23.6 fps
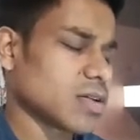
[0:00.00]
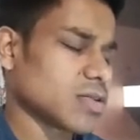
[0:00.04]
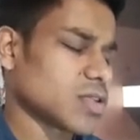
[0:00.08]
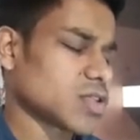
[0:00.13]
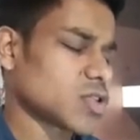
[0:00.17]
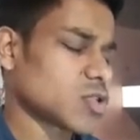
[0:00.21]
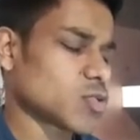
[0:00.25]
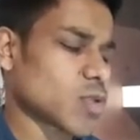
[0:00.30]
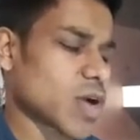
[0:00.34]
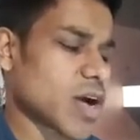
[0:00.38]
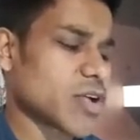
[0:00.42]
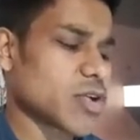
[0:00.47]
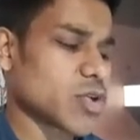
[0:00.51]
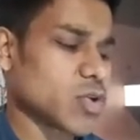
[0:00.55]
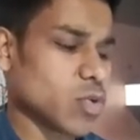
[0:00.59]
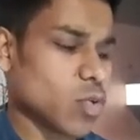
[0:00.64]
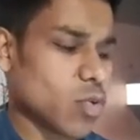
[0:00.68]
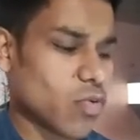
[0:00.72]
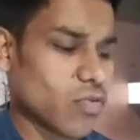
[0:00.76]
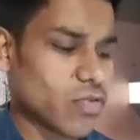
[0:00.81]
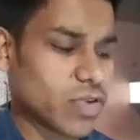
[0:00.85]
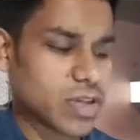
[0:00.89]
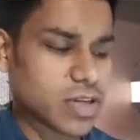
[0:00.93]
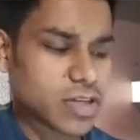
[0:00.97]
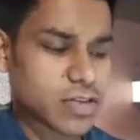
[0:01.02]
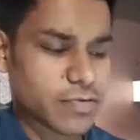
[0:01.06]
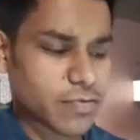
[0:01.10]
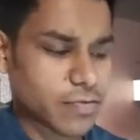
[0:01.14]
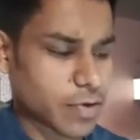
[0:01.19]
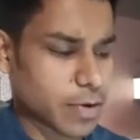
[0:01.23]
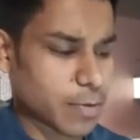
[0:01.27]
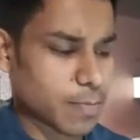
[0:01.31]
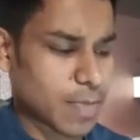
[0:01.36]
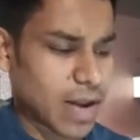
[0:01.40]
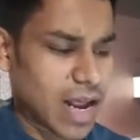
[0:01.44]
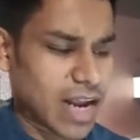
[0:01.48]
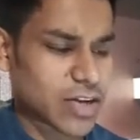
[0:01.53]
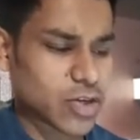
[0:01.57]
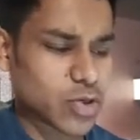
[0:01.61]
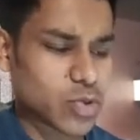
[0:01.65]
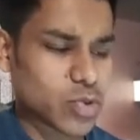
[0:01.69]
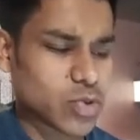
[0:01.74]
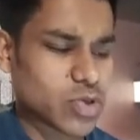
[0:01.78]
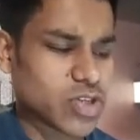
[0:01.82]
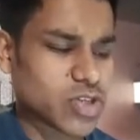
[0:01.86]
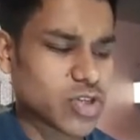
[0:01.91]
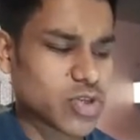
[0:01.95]
just try to go with this free plan you
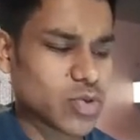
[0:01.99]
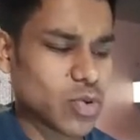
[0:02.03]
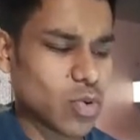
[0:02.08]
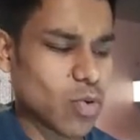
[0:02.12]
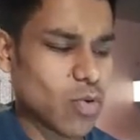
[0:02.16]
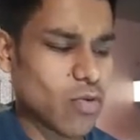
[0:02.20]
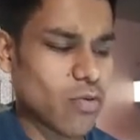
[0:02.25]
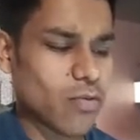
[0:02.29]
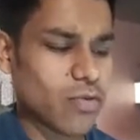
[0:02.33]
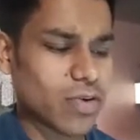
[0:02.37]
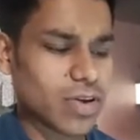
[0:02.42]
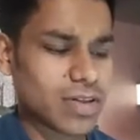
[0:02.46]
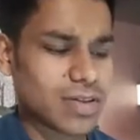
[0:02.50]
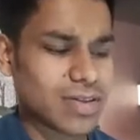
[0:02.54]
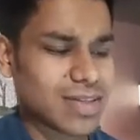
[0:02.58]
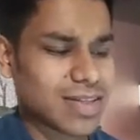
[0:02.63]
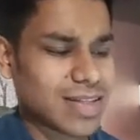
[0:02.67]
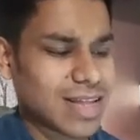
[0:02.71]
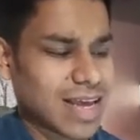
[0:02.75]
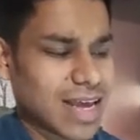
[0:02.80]
don't need to go with